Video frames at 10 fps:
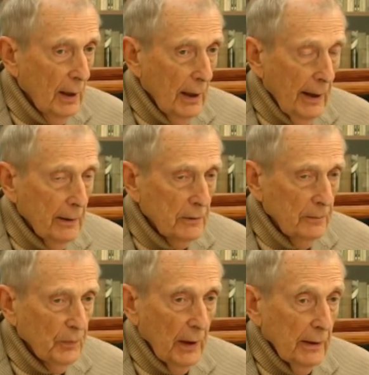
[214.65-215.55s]

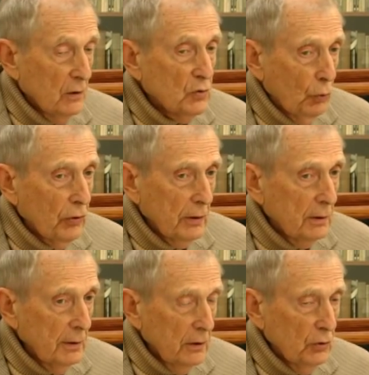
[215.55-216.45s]
And his work
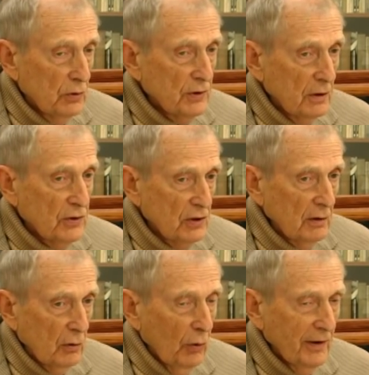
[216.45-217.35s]
continues, and it's
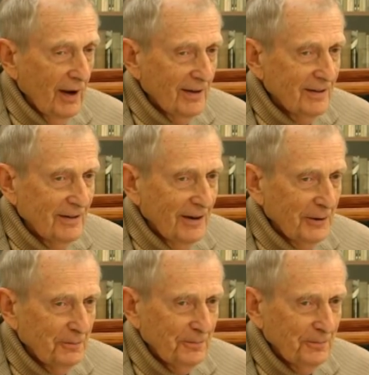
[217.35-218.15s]
still going on today.